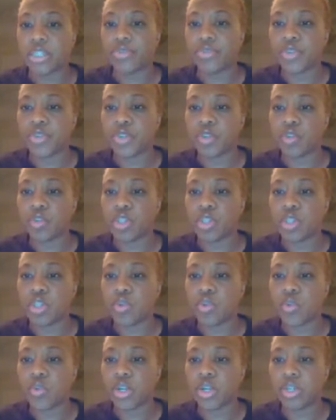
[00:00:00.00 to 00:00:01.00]
fruits,
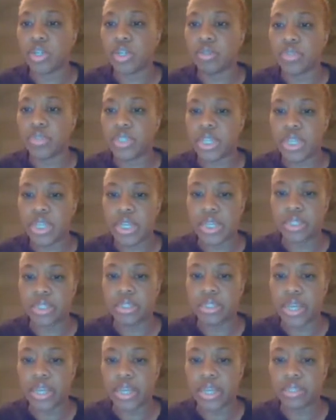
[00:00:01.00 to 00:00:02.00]
worms, and
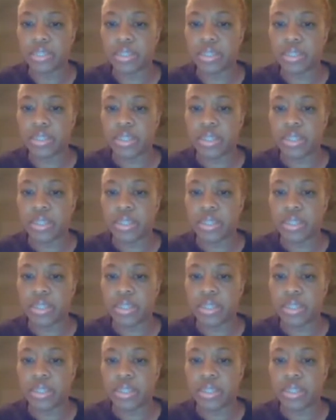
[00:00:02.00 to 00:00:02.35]
insects.